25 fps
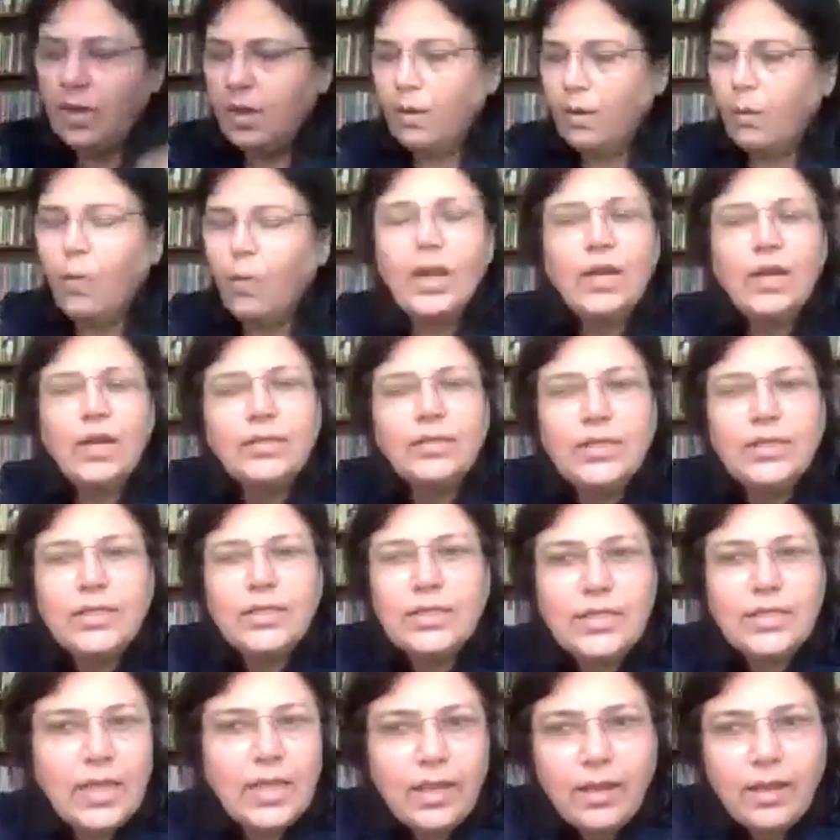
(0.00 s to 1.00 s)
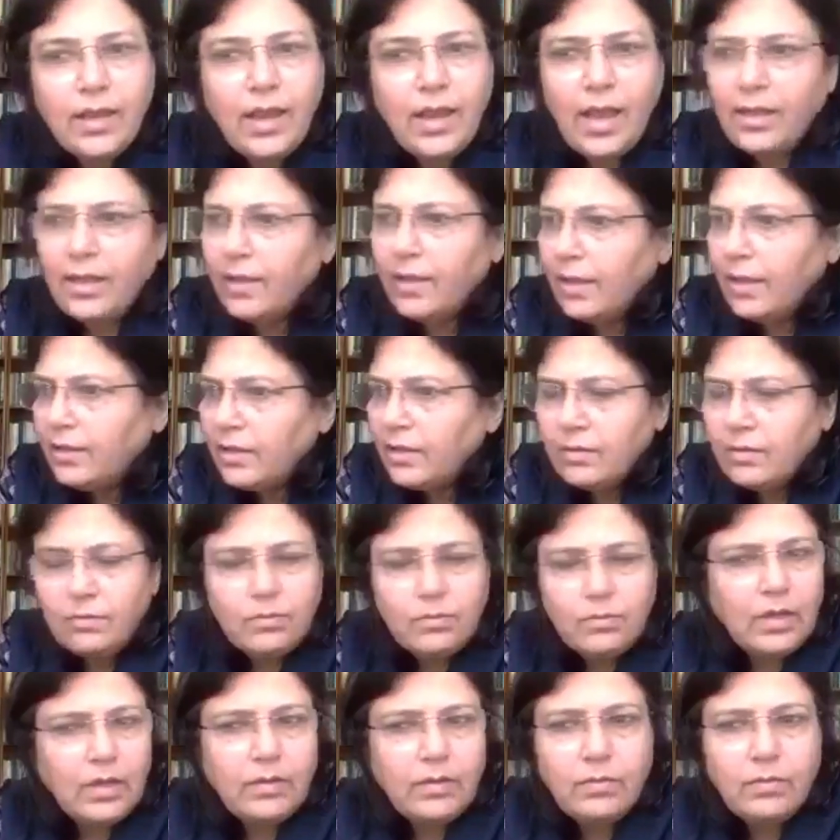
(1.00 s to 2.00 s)
what does it say? And
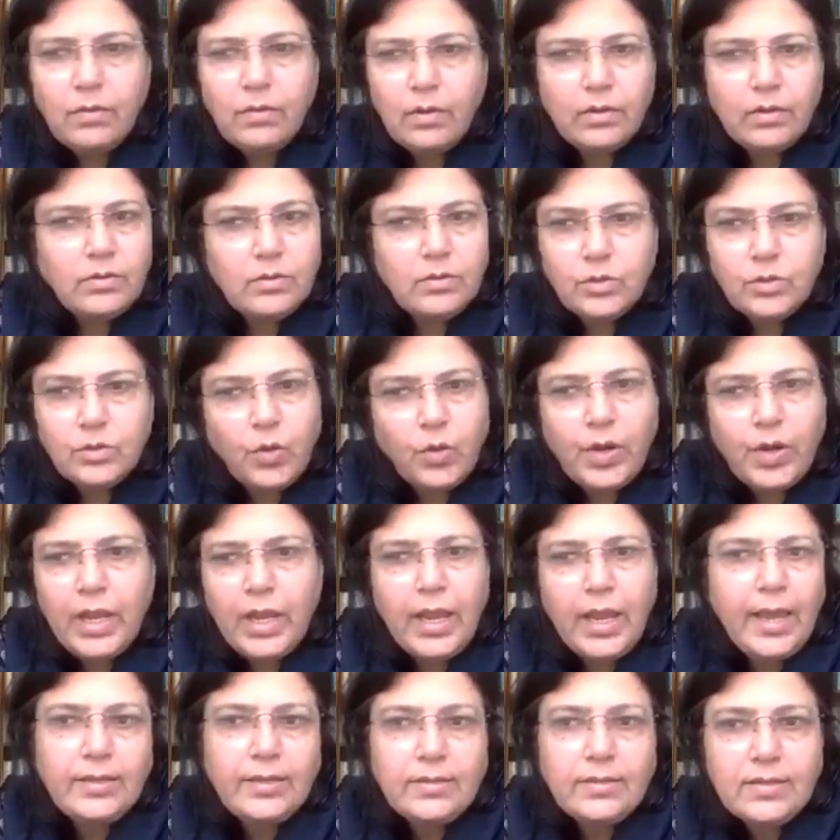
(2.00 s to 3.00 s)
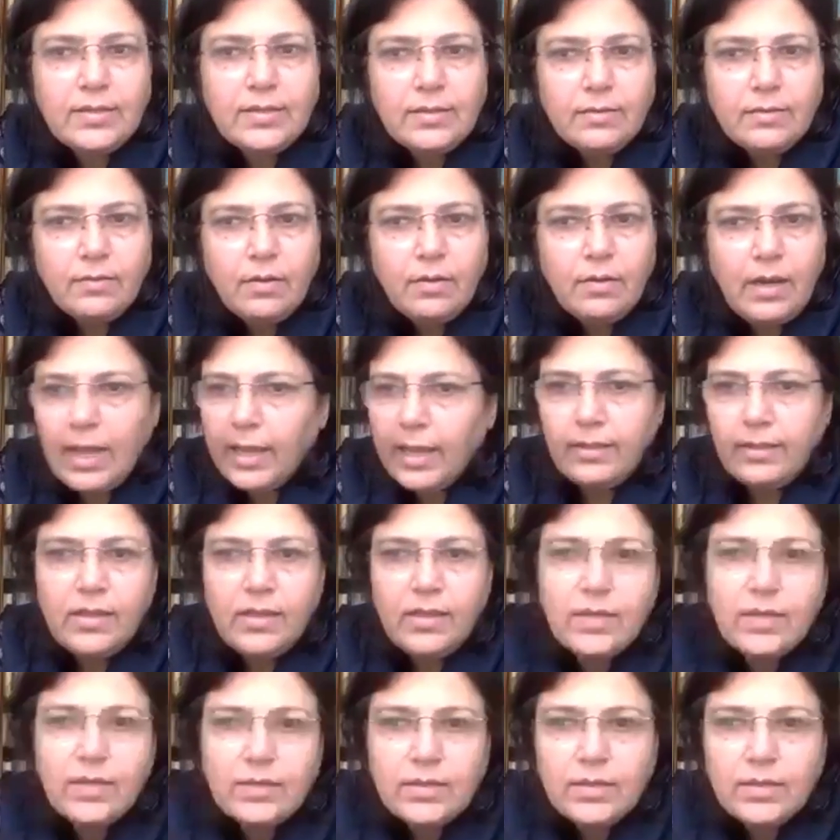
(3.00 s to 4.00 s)
the story ends like
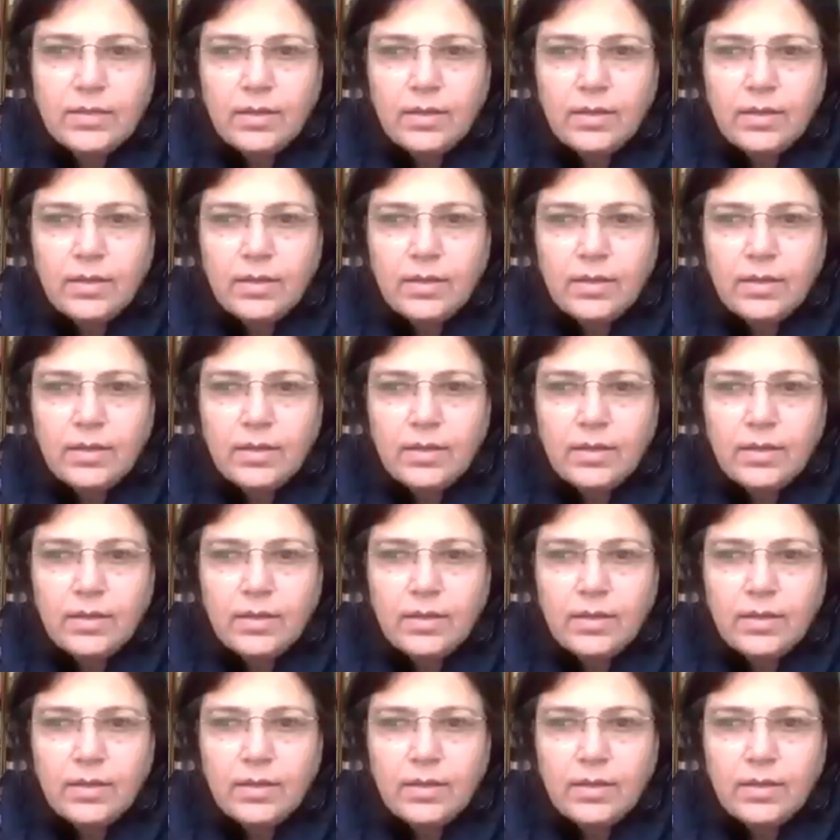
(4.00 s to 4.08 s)
this.